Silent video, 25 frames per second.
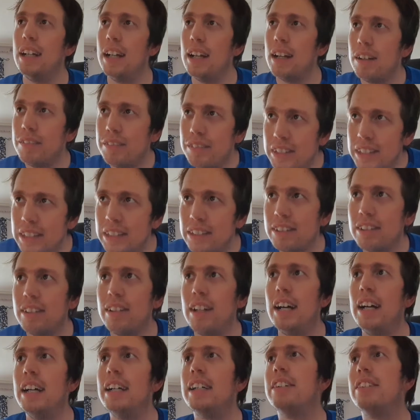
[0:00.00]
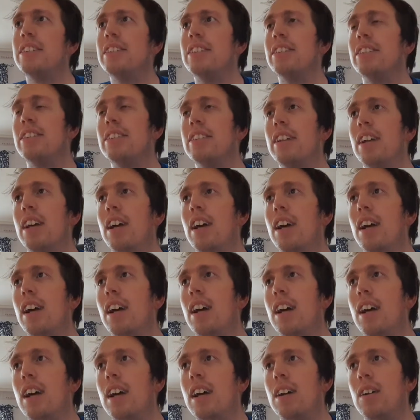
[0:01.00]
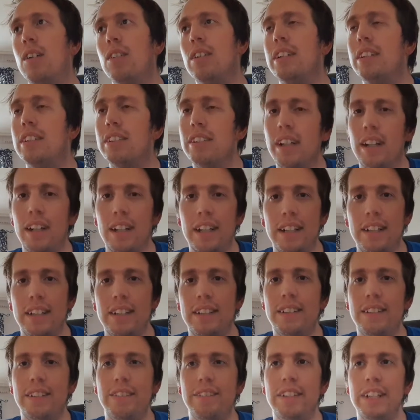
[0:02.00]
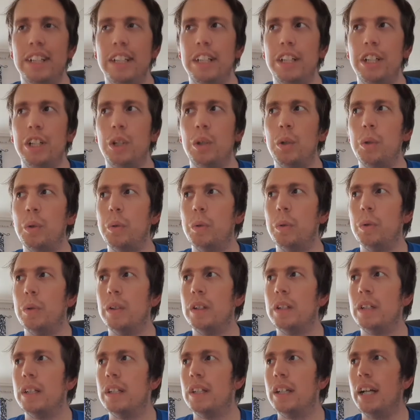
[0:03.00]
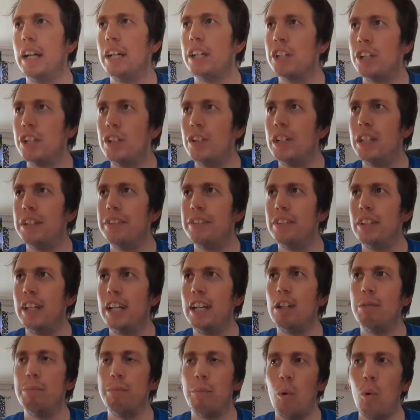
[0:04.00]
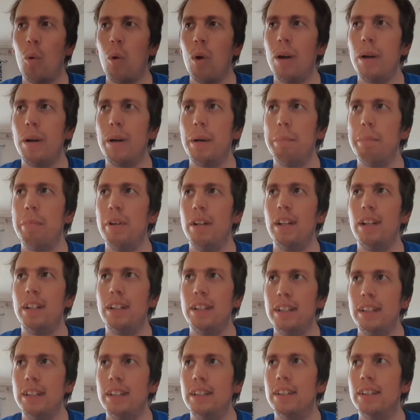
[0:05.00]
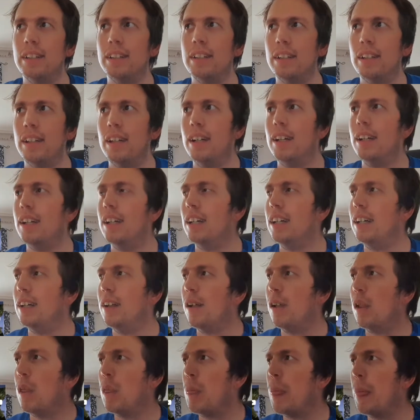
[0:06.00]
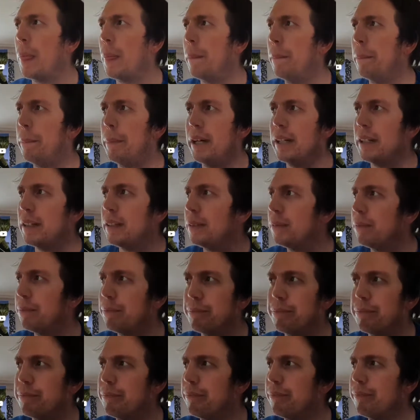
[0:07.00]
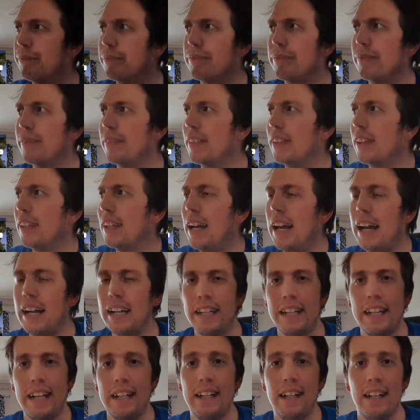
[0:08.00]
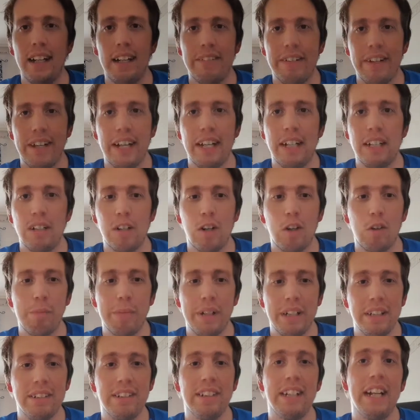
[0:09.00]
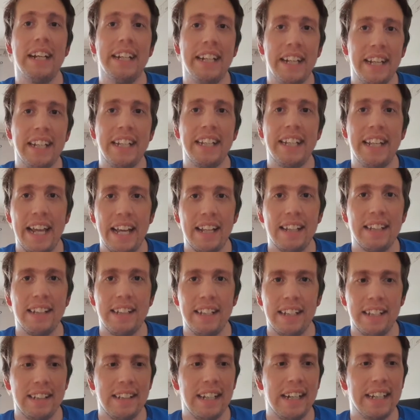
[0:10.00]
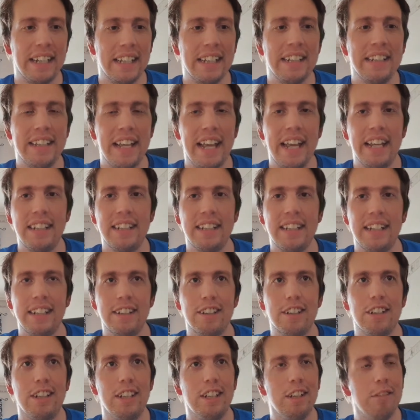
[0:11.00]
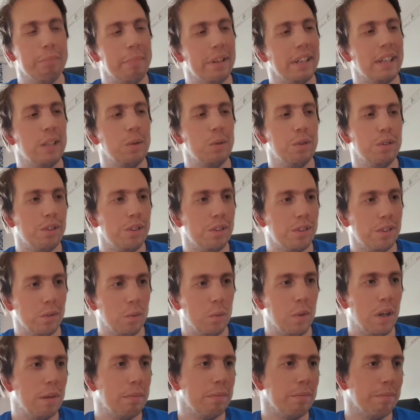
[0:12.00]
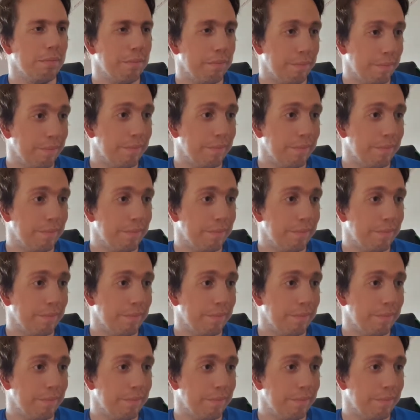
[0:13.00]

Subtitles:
lot of dislikes on this Alinity video. I could have said more, but I didn't. But I get a lot of hate comments, and I can get that. I can take that. But there was one